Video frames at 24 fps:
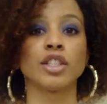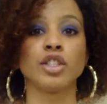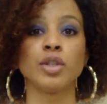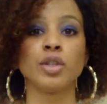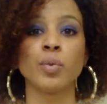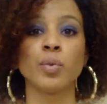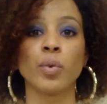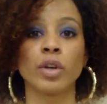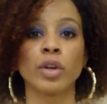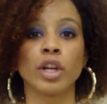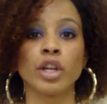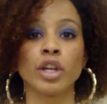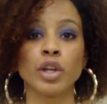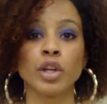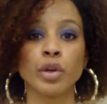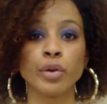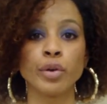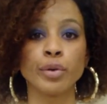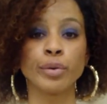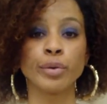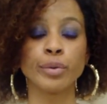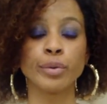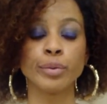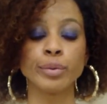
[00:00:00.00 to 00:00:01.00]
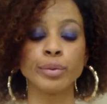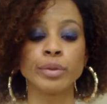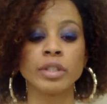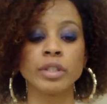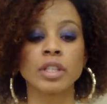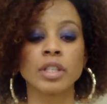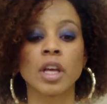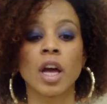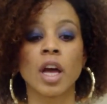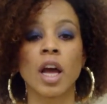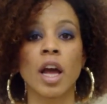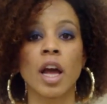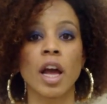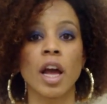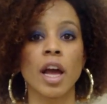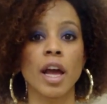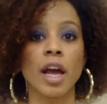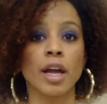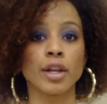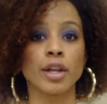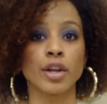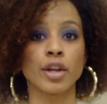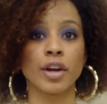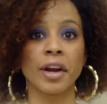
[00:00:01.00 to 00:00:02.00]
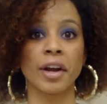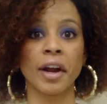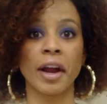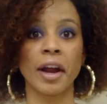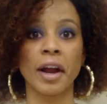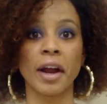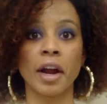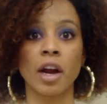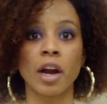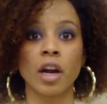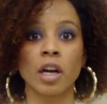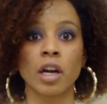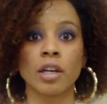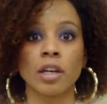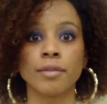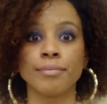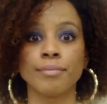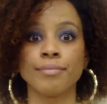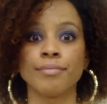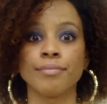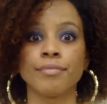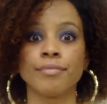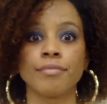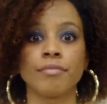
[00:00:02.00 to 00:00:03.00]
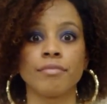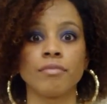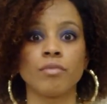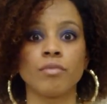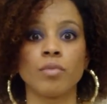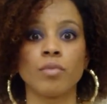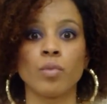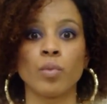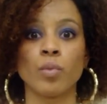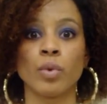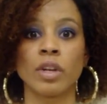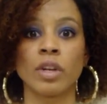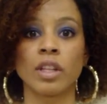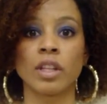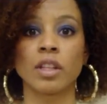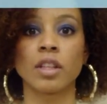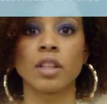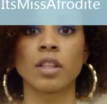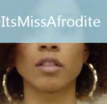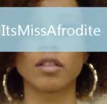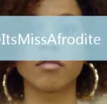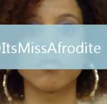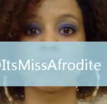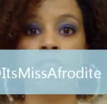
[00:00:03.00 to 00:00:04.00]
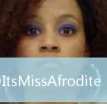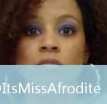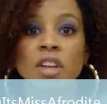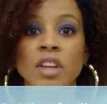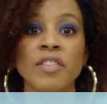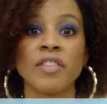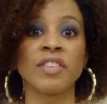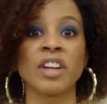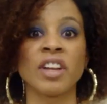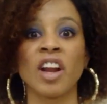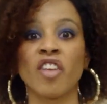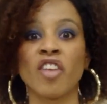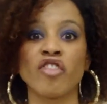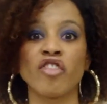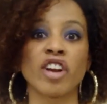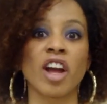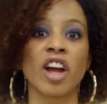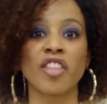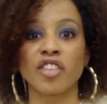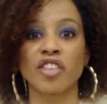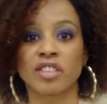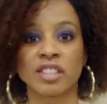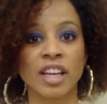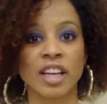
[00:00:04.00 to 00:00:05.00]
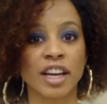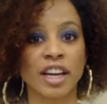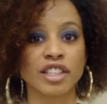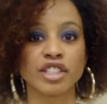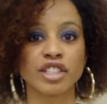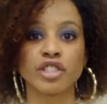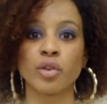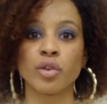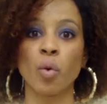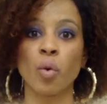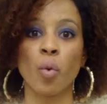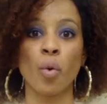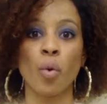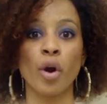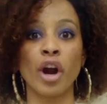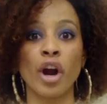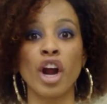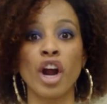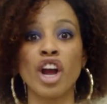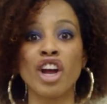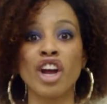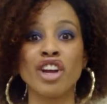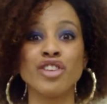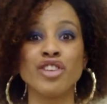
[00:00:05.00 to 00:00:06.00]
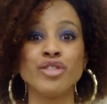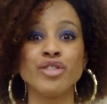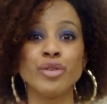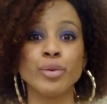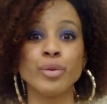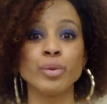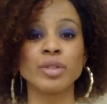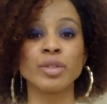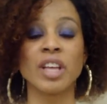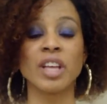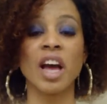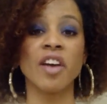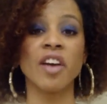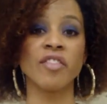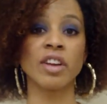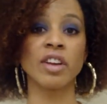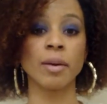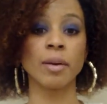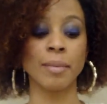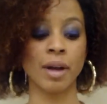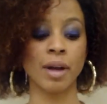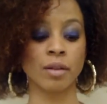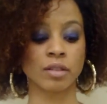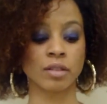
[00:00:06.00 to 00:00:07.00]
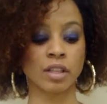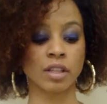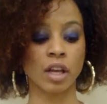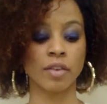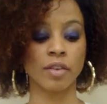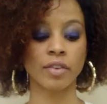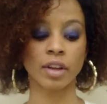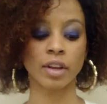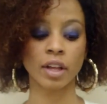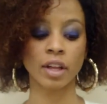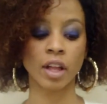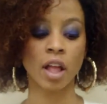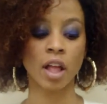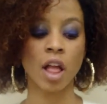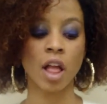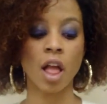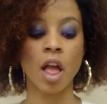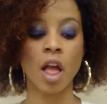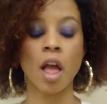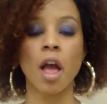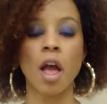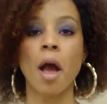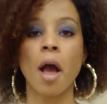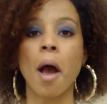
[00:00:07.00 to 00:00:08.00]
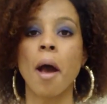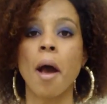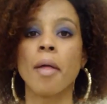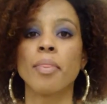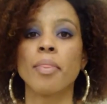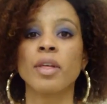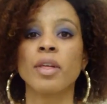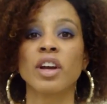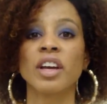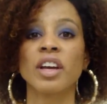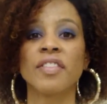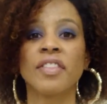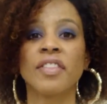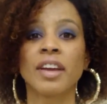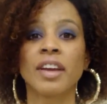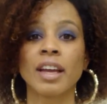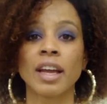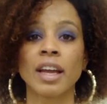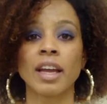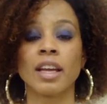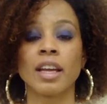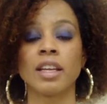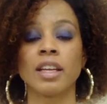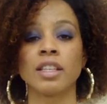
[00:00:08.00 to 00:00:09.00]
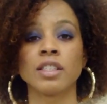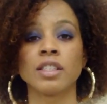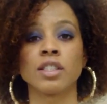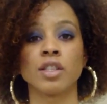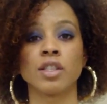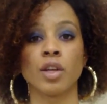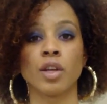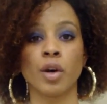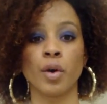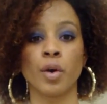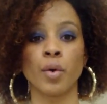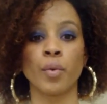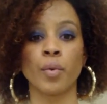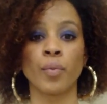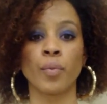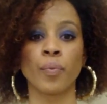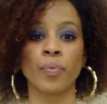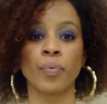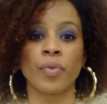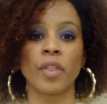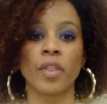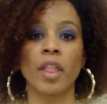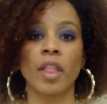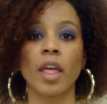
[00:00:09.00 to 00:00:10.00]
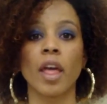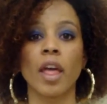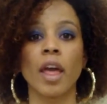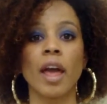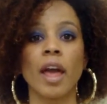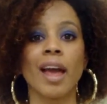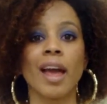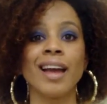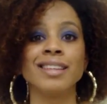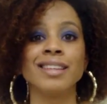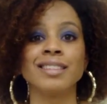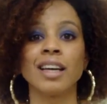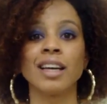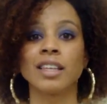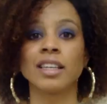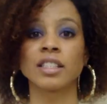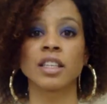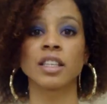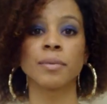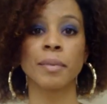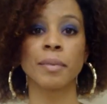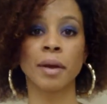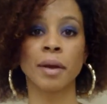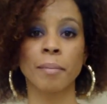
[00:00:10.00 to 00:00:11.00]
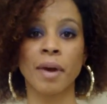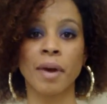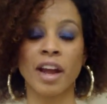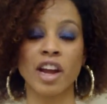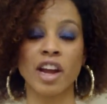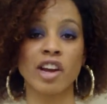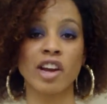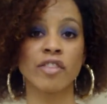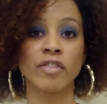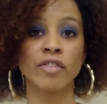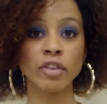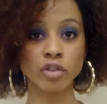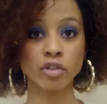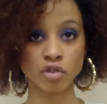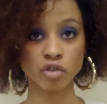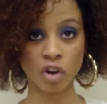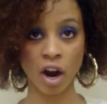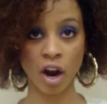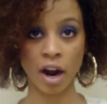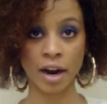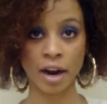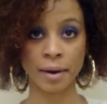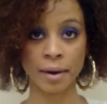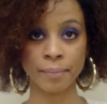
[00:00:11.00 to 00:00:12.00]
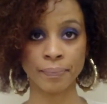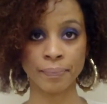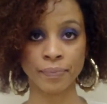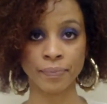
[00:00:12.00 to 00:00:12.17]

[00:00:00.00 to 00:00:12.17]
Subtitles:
you want to use in your hair with even every other section or use heavy amounts of it. The good thing is, though, it doesn't make my hair feel dry